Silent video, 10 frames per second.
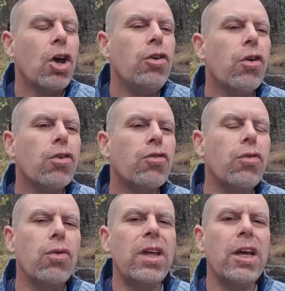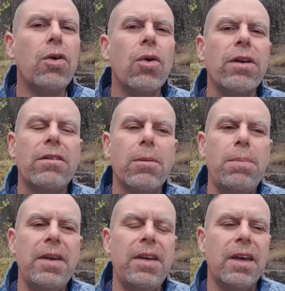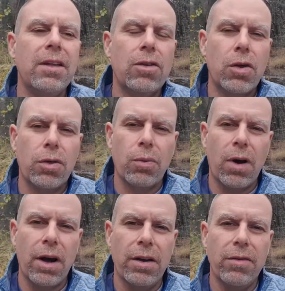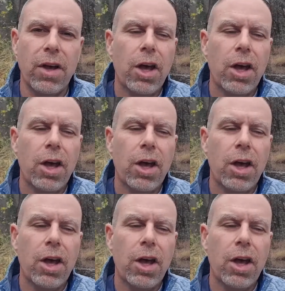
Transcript: you're truly going to begin to thrive.